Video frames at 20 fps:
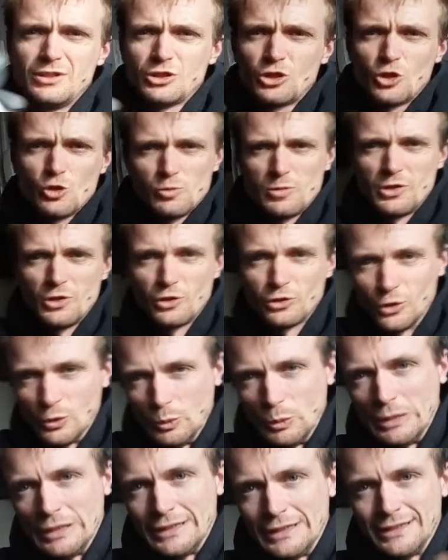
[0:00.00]
Dopey Dog
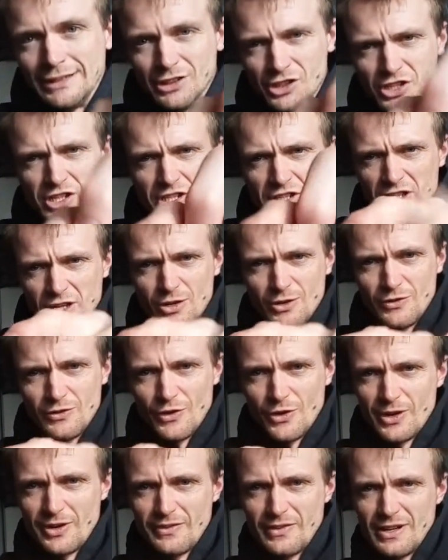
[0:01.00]
don't like her. She's
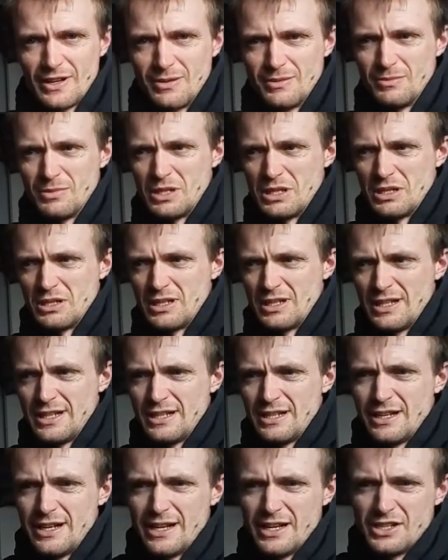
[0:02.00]
terrified of it. But at the
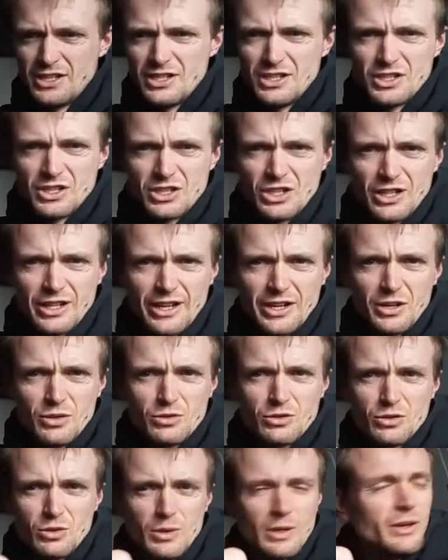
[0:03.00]
end of the day, she's just going to get
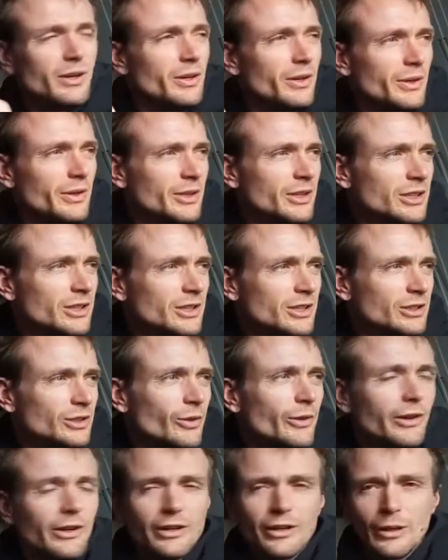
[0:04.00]
used to it.
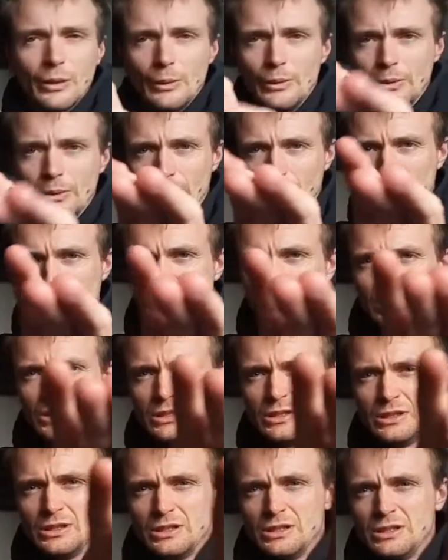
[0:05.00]
There you go.
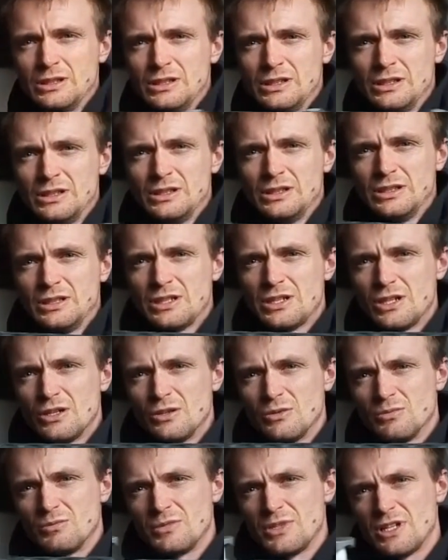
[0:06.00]

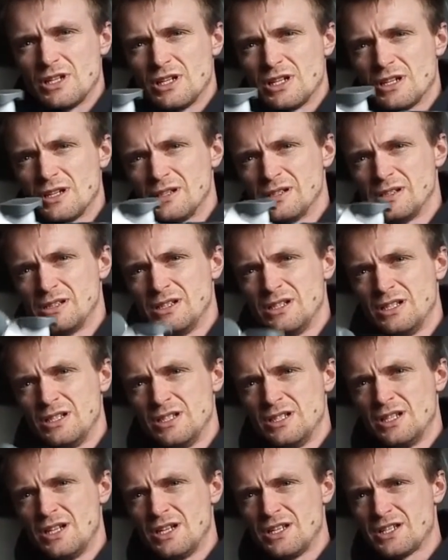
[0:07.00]
So yeah,
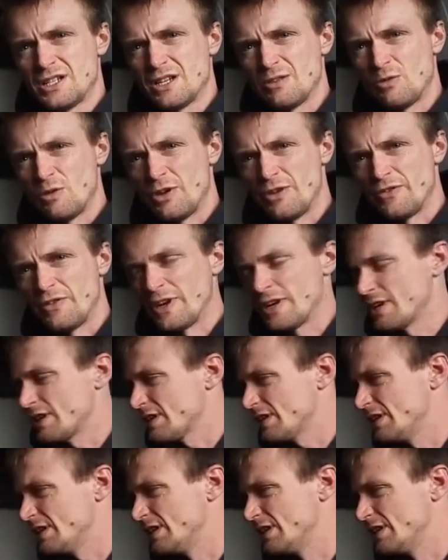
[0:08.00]
tell me what you think.